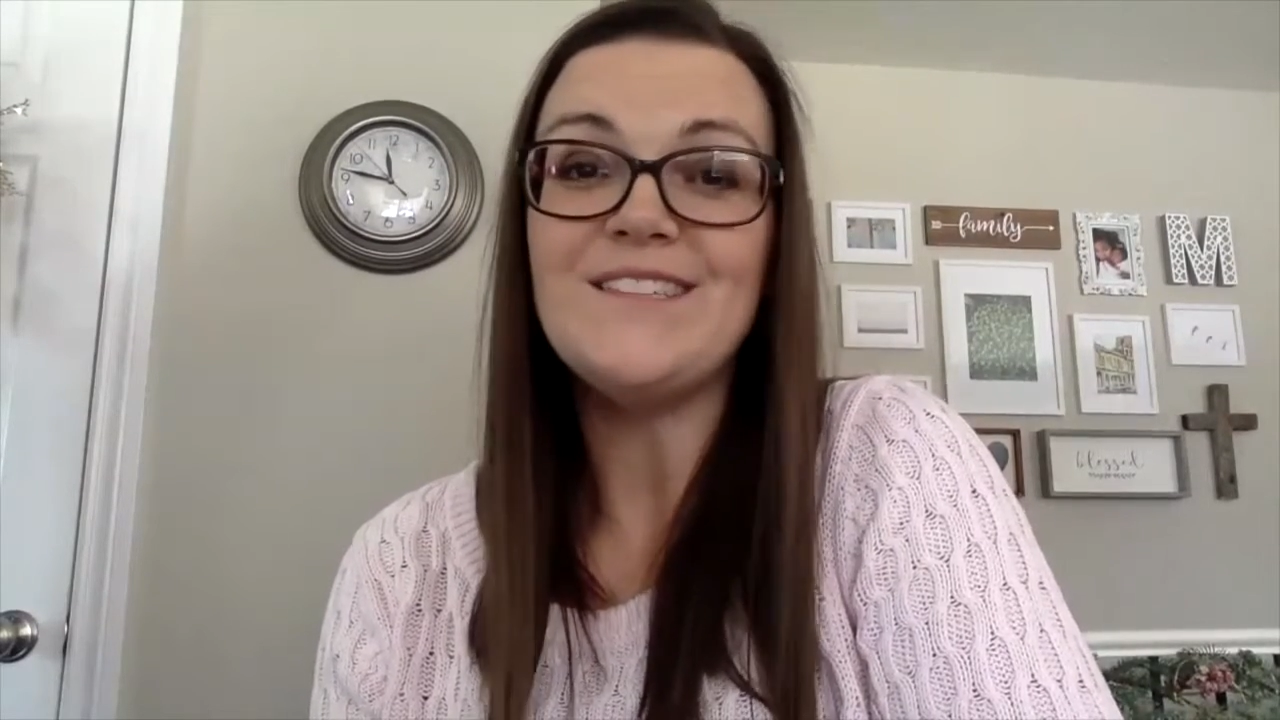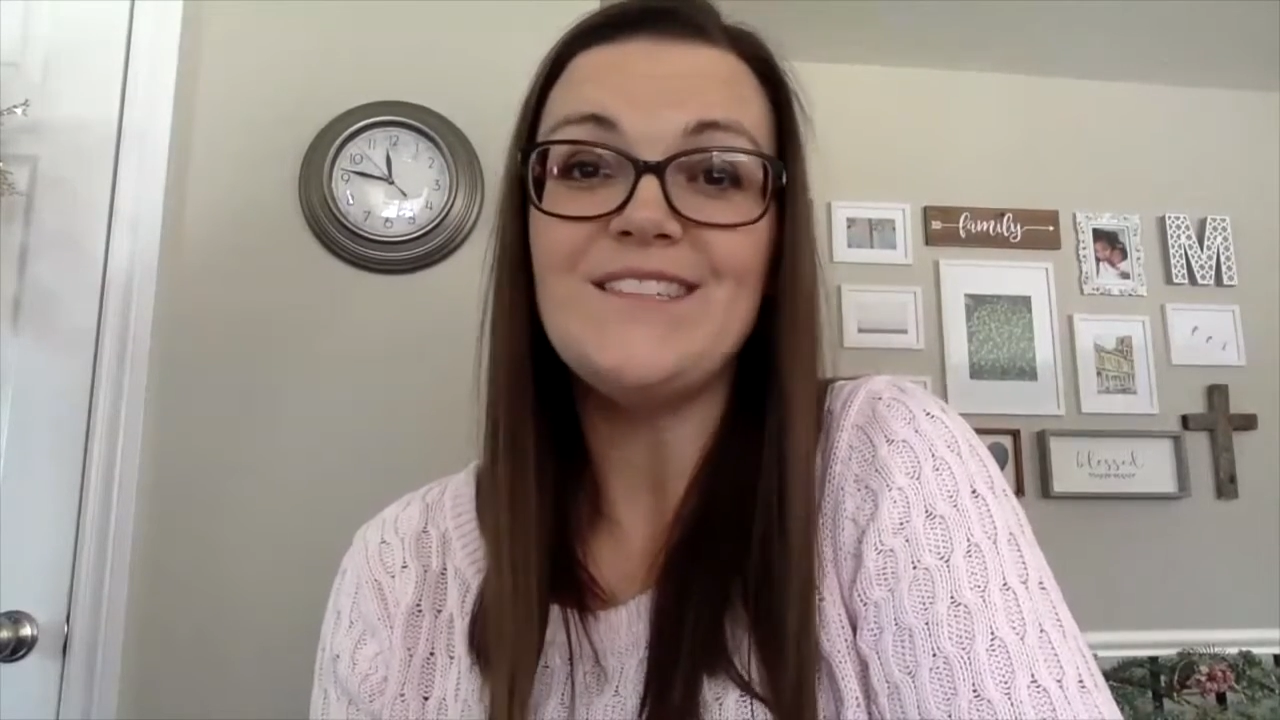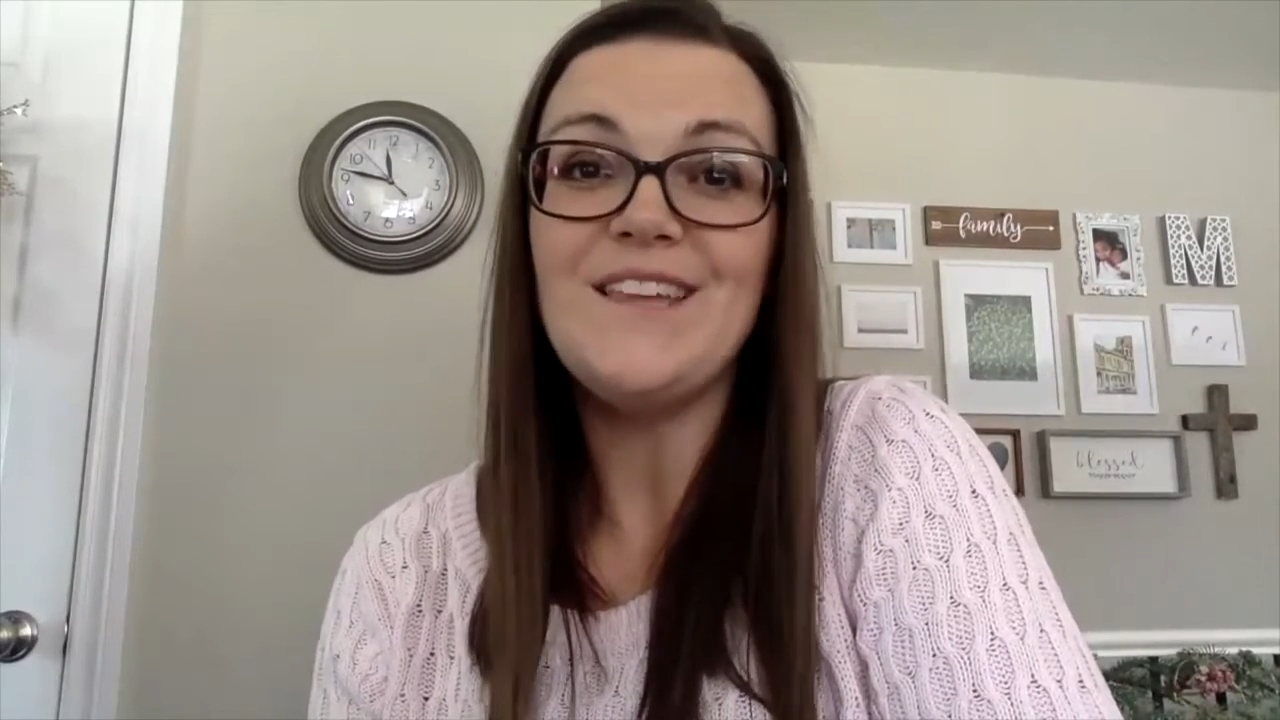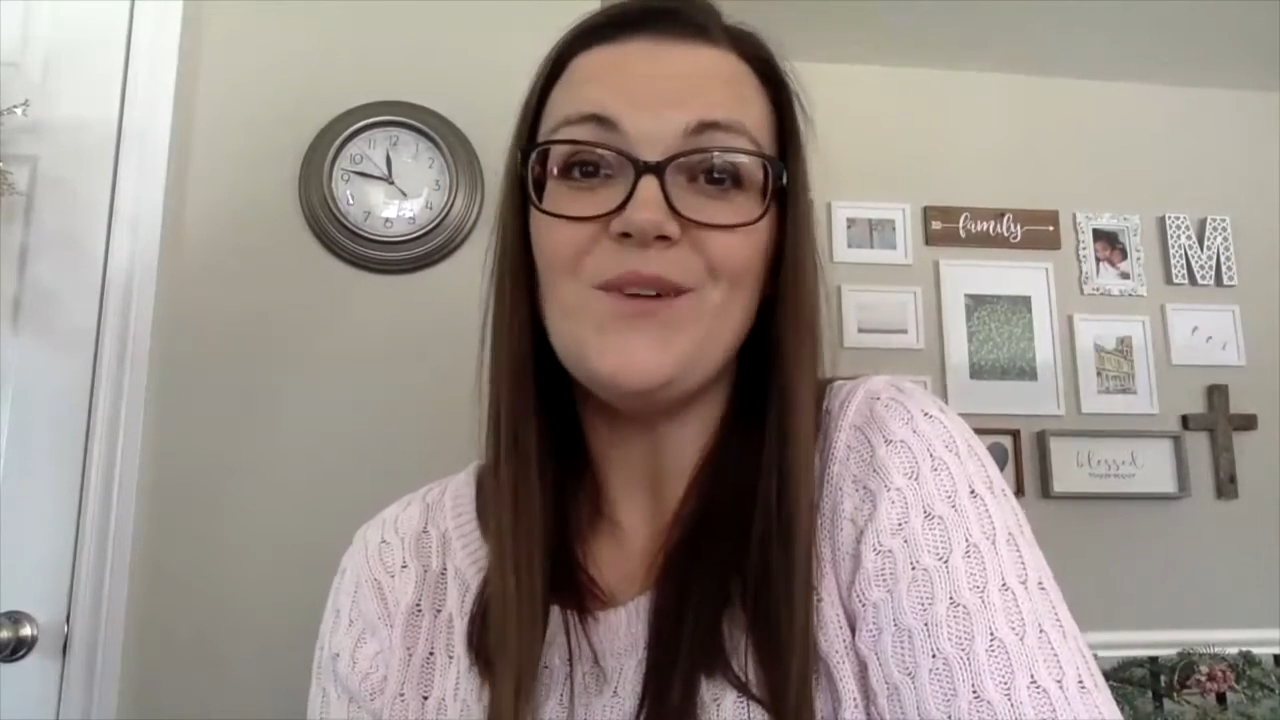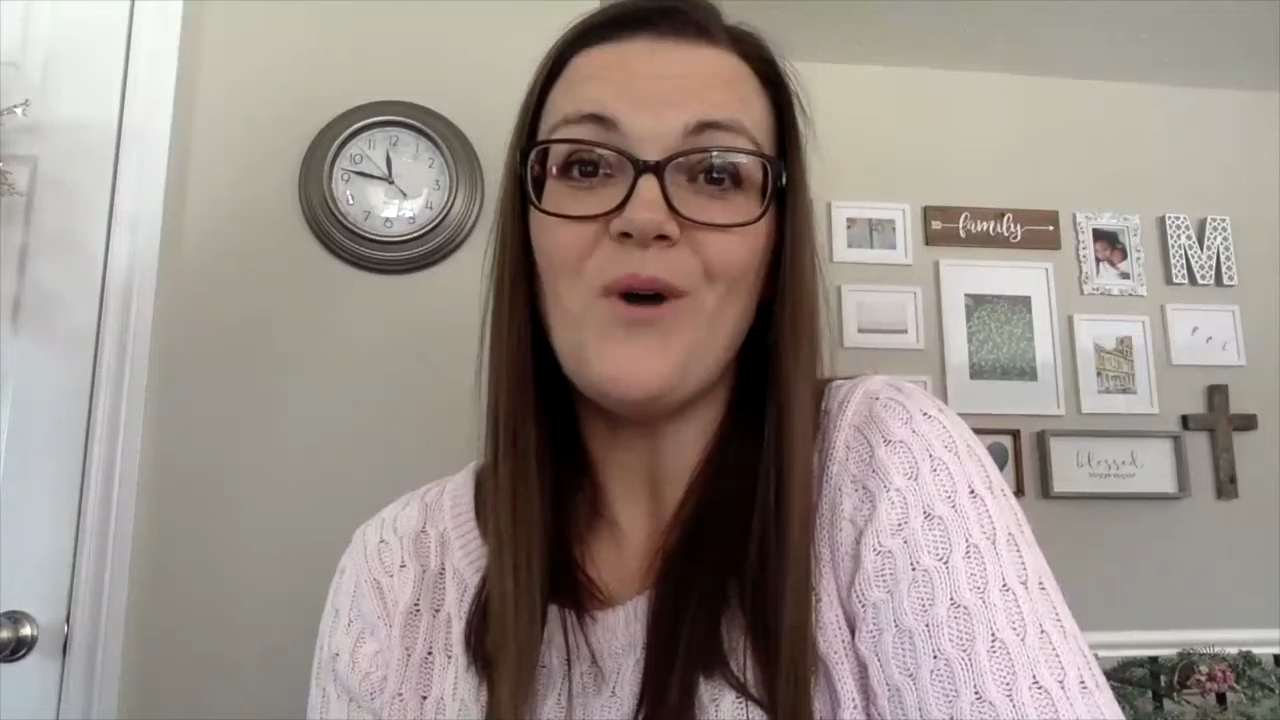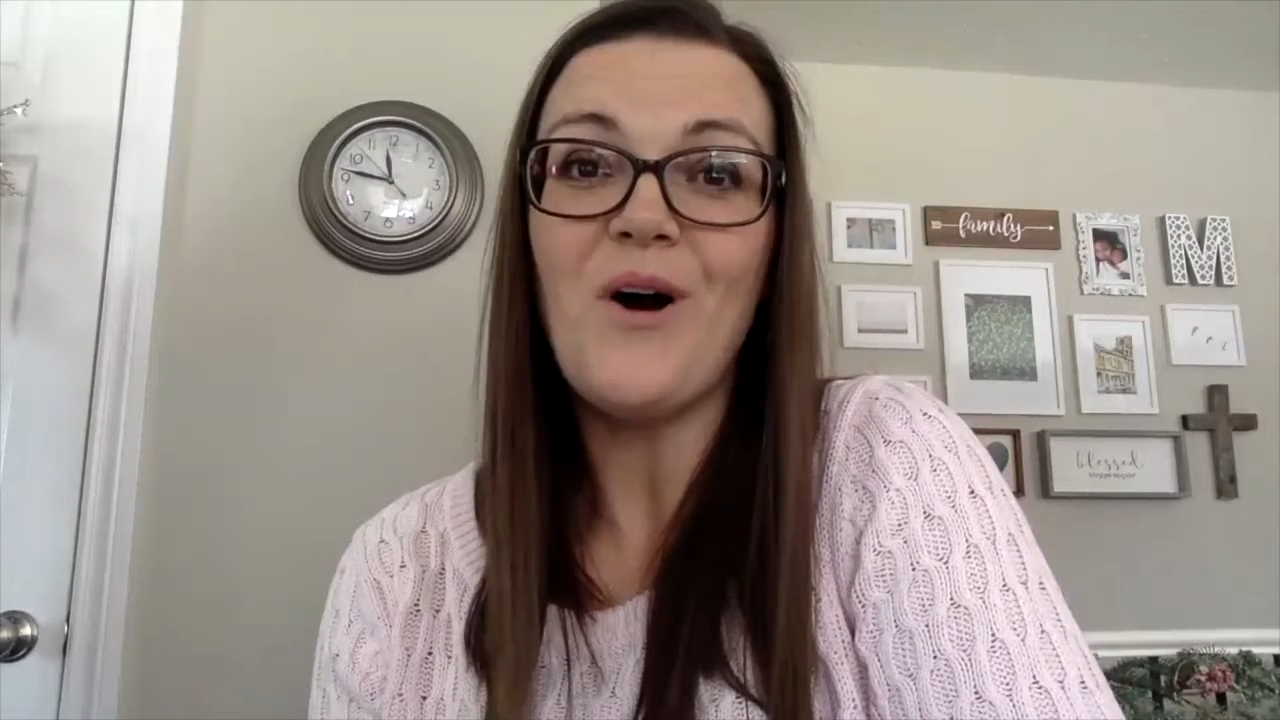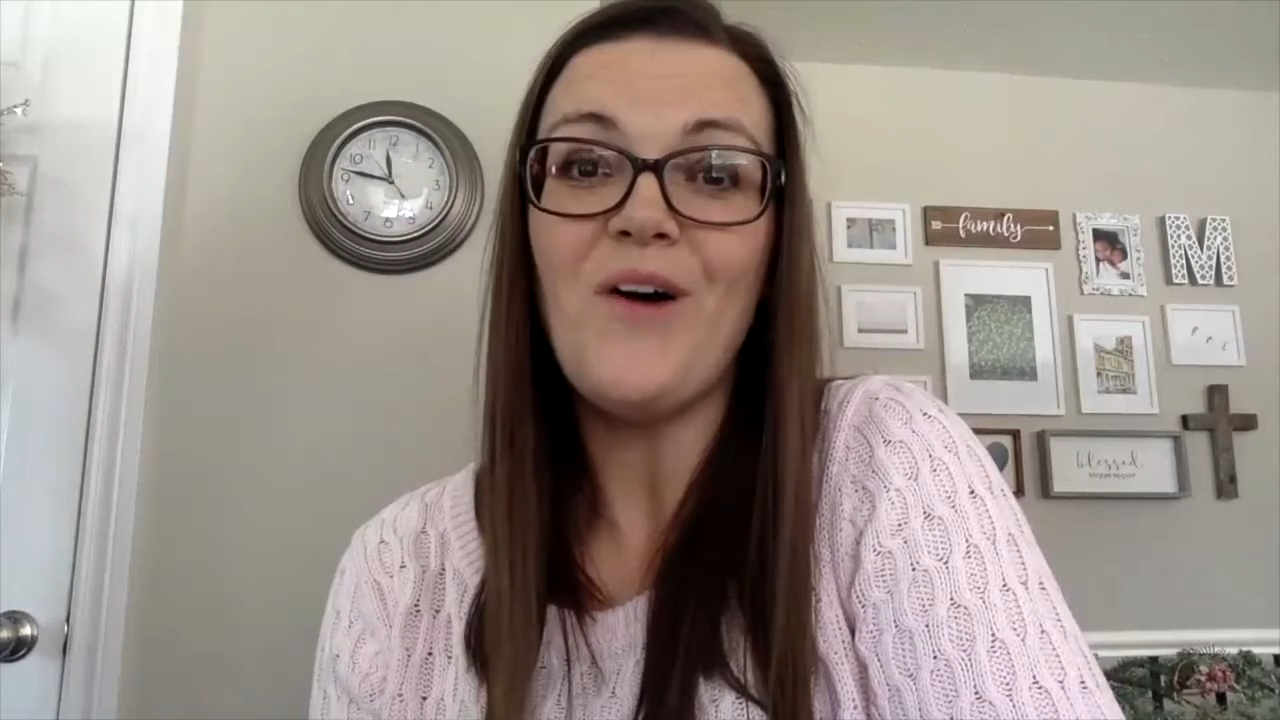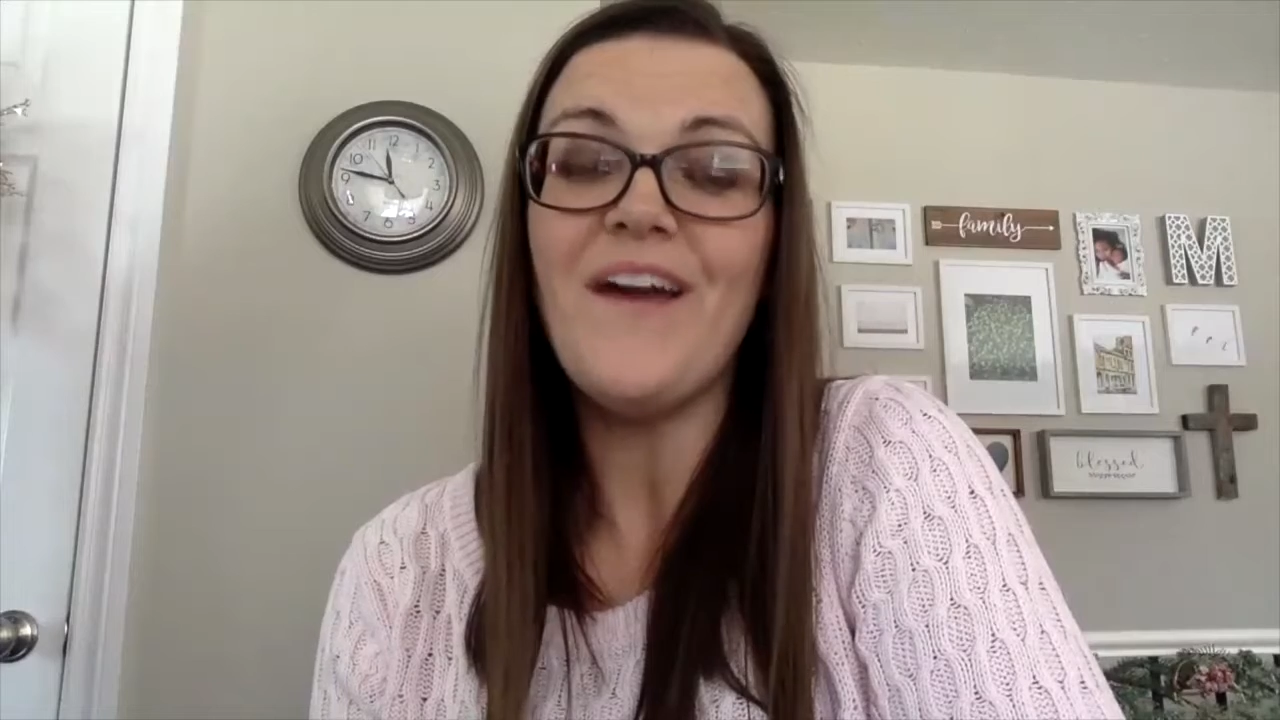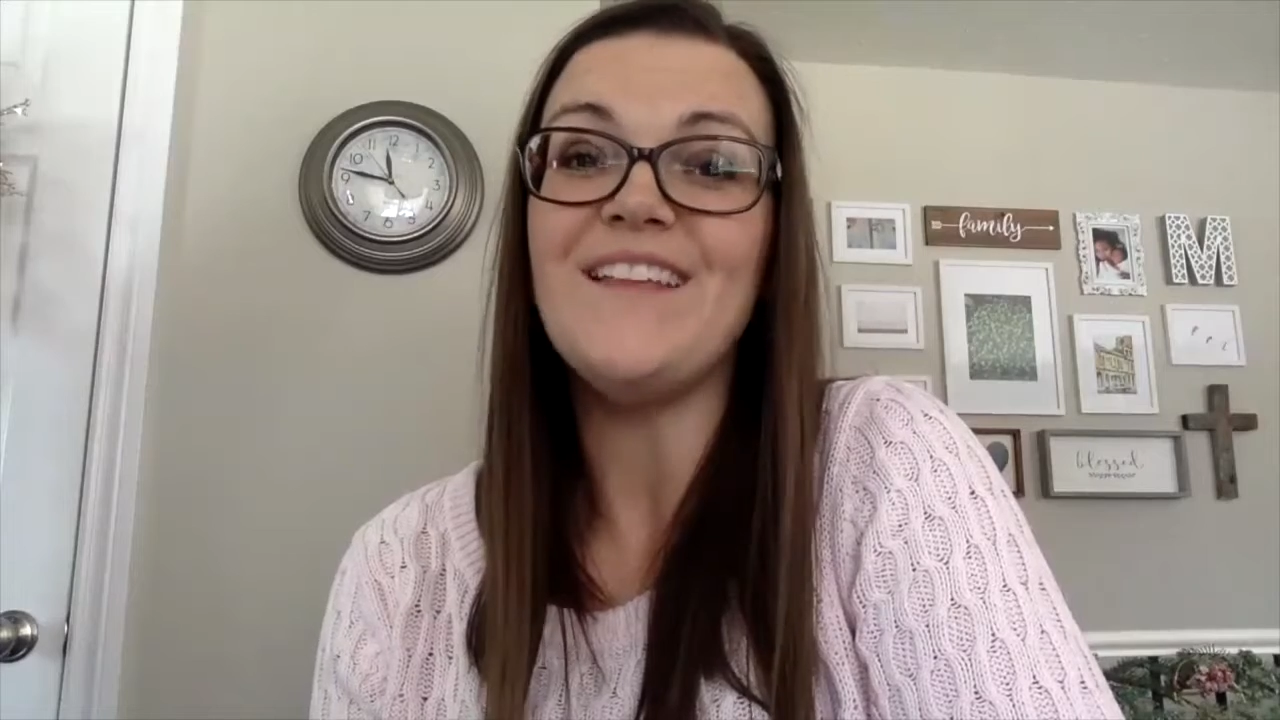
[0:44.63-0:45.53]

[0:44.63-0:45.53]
to see you all,